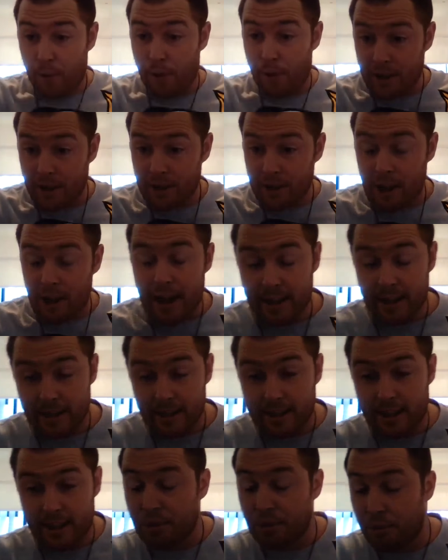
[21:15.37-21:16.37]
things like
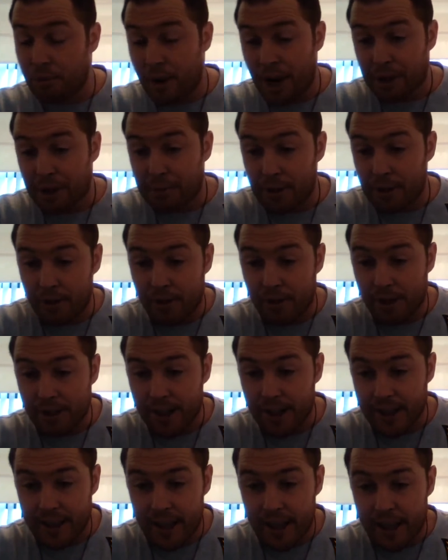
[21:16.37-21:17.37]
sexual harassment and
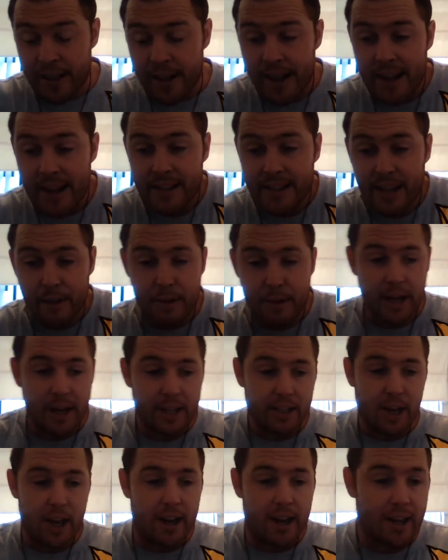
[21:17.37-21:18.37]
things like that, it's going to be
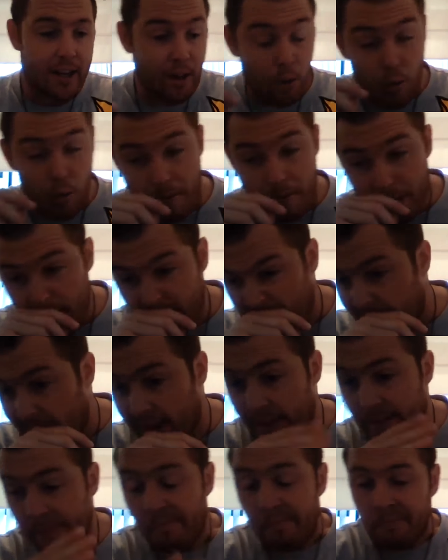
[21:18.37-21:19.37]
less likely that women are going
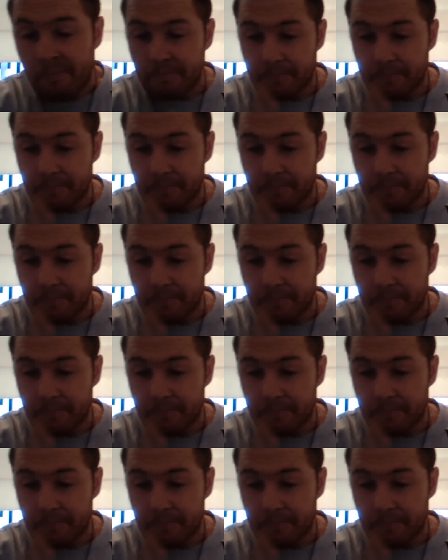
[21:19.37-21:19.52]
to